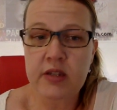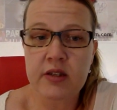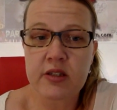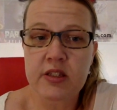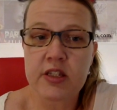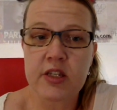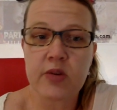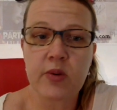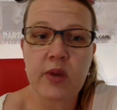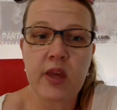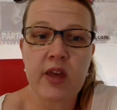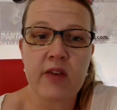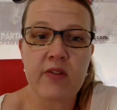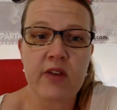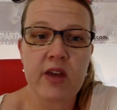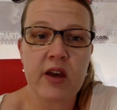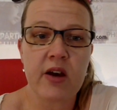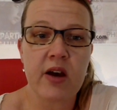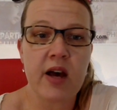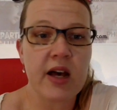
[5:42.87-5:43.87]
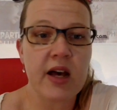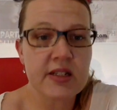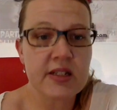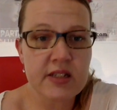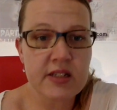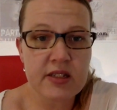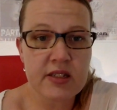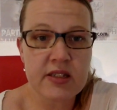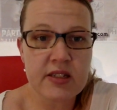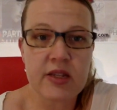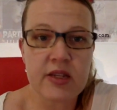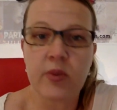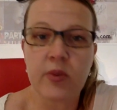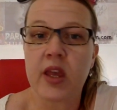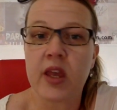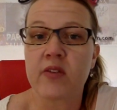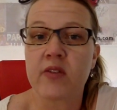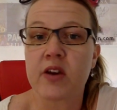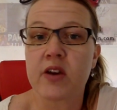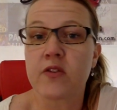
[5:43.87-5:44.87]
So we have our artists and we
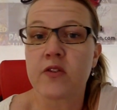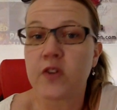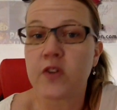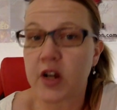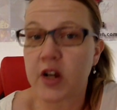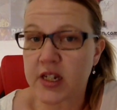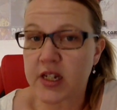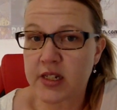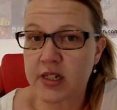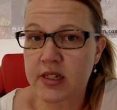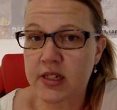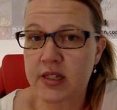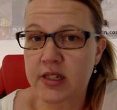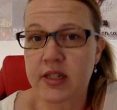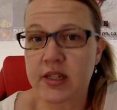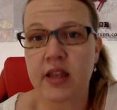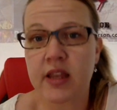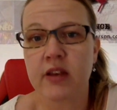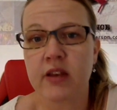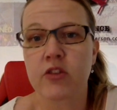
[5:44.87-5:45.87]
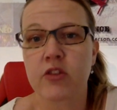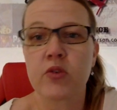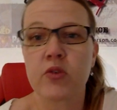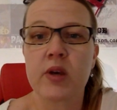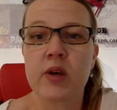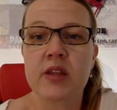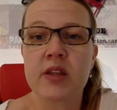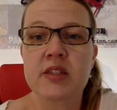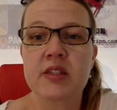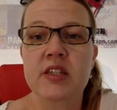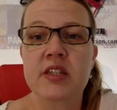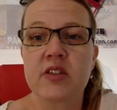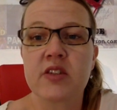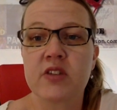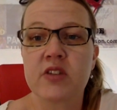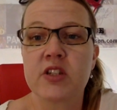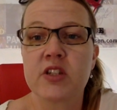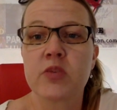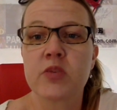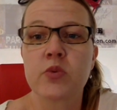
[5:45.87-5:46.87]
have our fighters, and throughout the
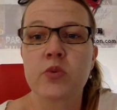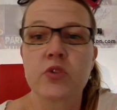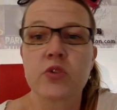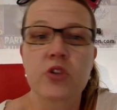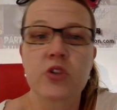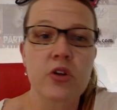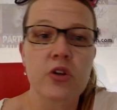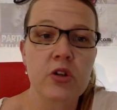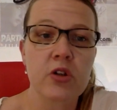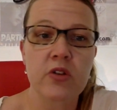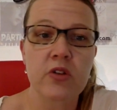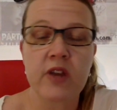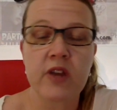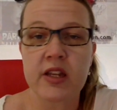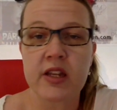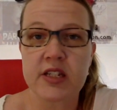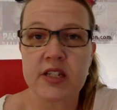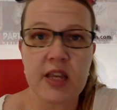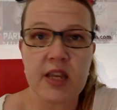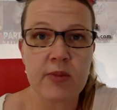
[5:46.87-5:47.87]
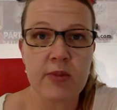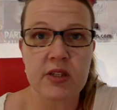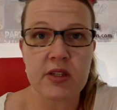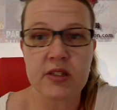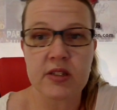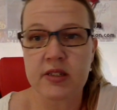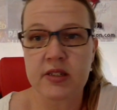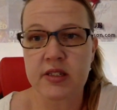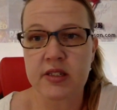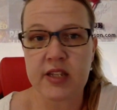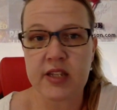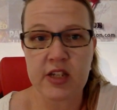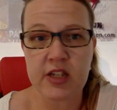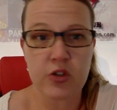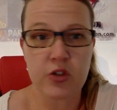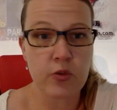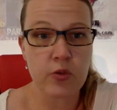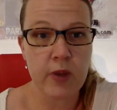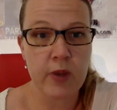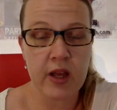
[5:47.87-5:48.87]
series we'll circle around Damien's
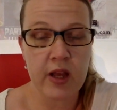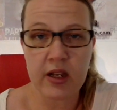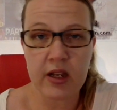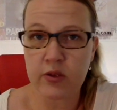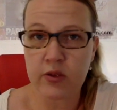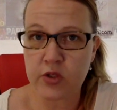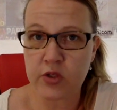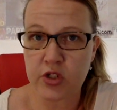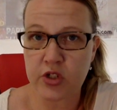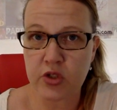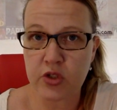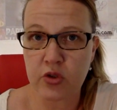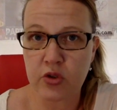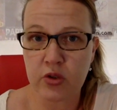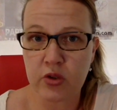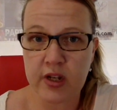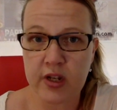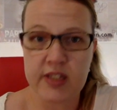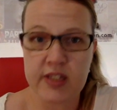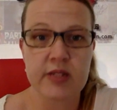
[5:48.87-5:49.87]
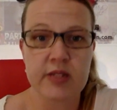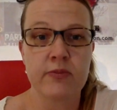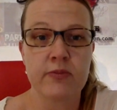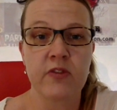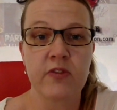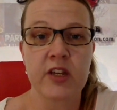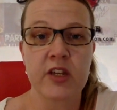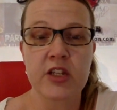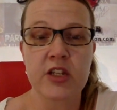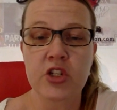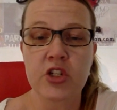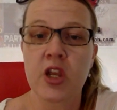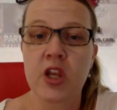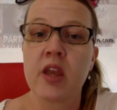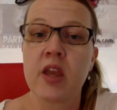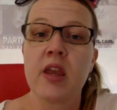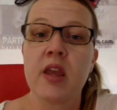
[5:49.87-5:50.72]
tattoo parlour, which is called Custom Flesh,